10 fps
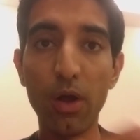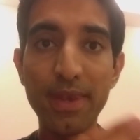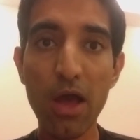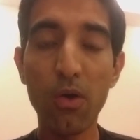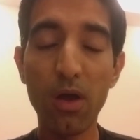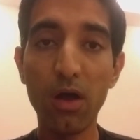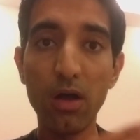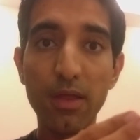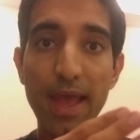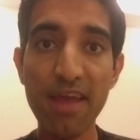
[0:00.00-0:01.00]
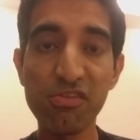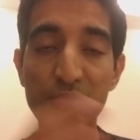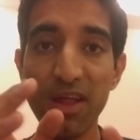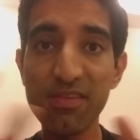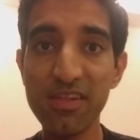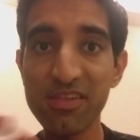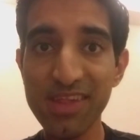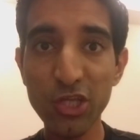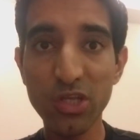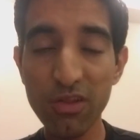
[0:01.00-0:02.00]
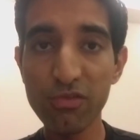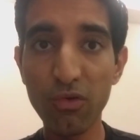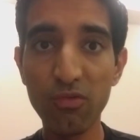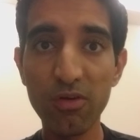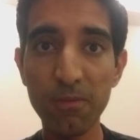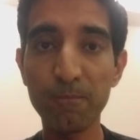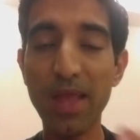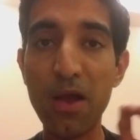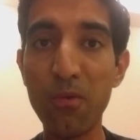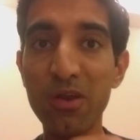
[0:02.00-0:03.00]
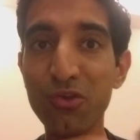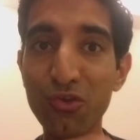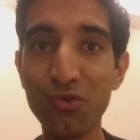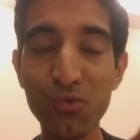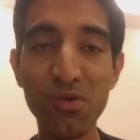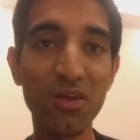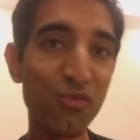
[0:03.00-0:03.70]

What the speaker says: Now, as soon as this session is over, I want you to do work.